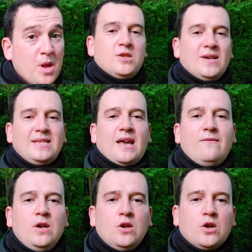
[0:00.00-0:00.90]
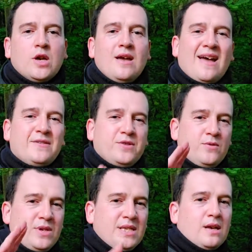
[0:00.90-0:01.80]
So let's have a look at
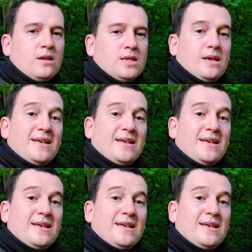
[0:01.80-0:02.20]
the results,